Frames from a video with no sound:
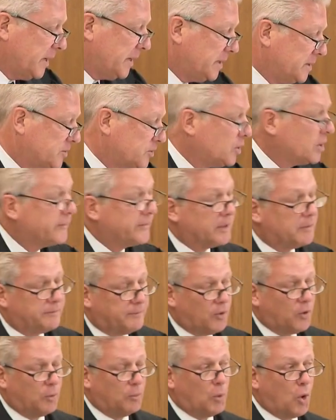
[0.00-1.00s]
And sort of in a
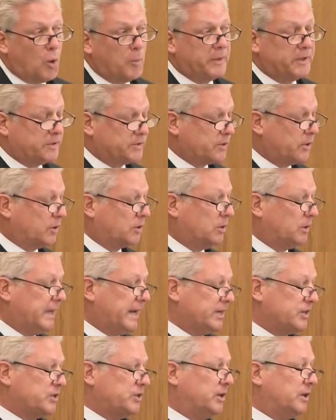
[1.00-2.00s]
full moment circle,
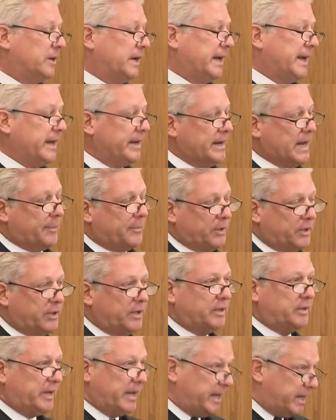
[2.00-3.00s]
last year I had the
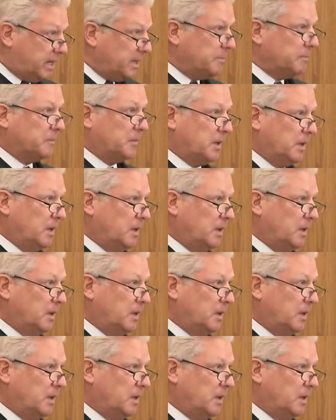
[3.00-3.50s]
opportunity to take him